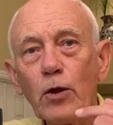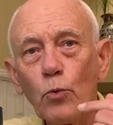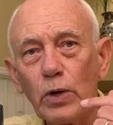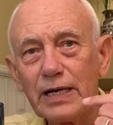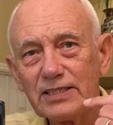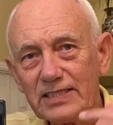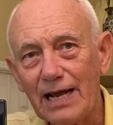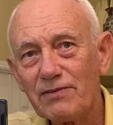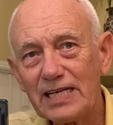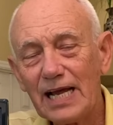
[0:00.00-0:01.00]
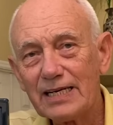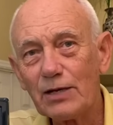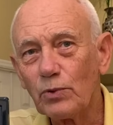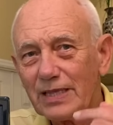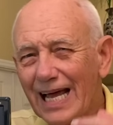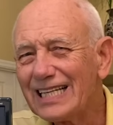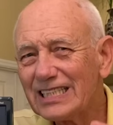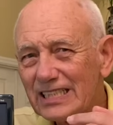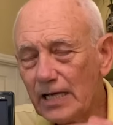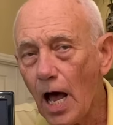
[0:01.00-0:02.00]
When seventy A D, when they
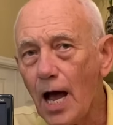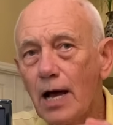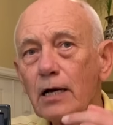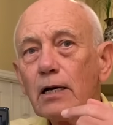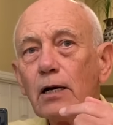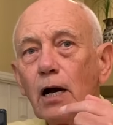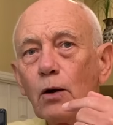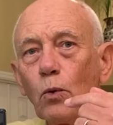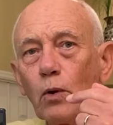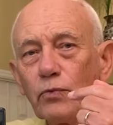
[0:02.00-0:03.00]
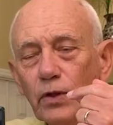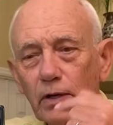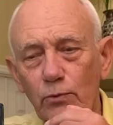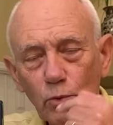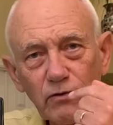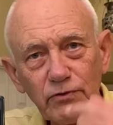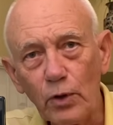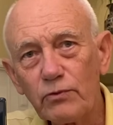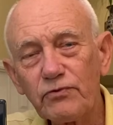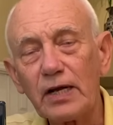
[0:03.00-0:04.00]
saw the
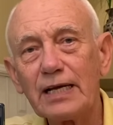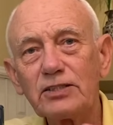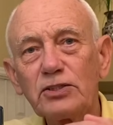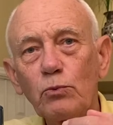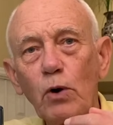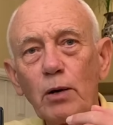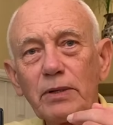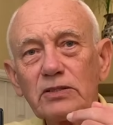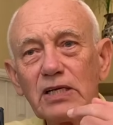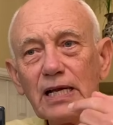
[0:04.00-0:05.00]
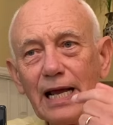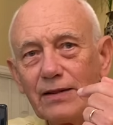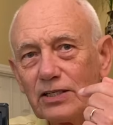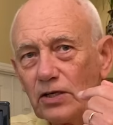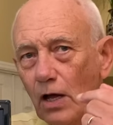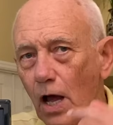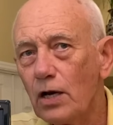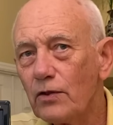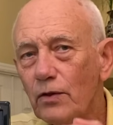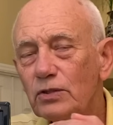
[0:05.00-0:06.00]
revolt against the Romans, and they saw all
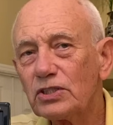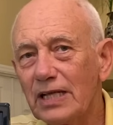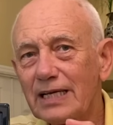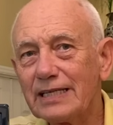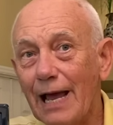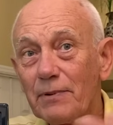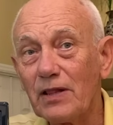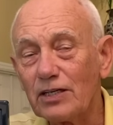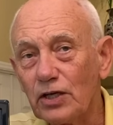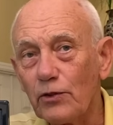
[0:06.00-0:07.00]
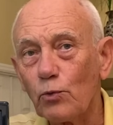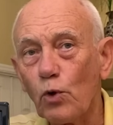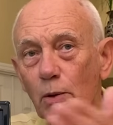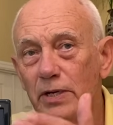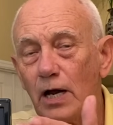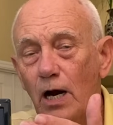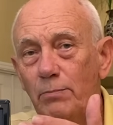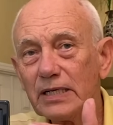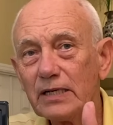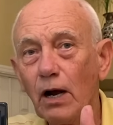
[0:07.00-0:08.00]
of those things happen. They saw the Roman
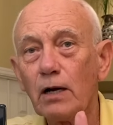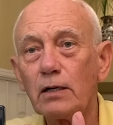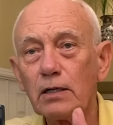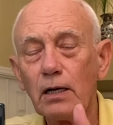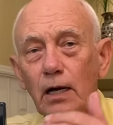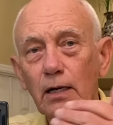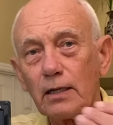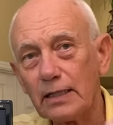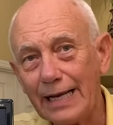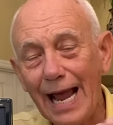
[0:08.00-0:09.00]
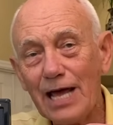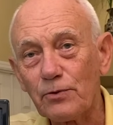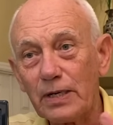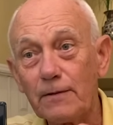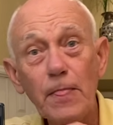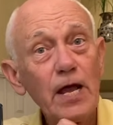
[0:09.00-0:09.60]
army gar, uh, gathering.